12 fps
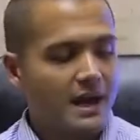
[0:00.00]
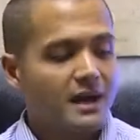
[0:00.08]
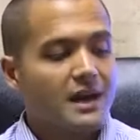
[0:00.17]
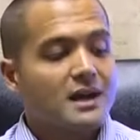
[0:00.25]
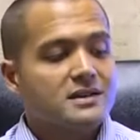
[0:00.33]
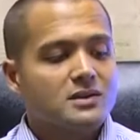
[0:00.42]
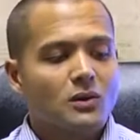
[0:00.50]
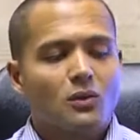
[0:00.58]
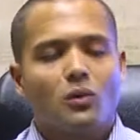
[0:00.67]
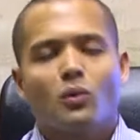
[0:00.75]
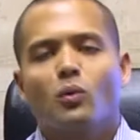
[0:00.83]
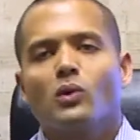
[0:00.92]
so
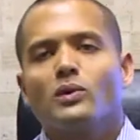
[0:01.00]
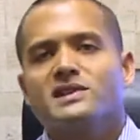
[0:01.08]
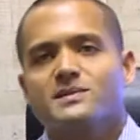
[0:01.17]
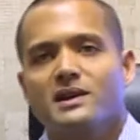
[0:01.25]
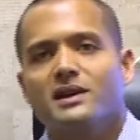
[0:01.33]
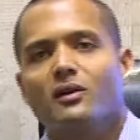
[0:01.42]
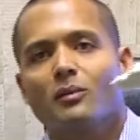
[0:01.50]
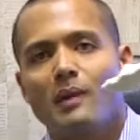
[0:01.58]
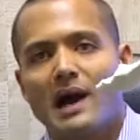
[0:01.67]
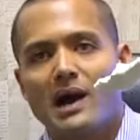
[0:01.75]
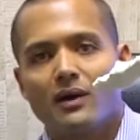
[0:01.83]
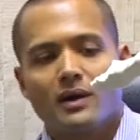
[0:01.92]
when we speak about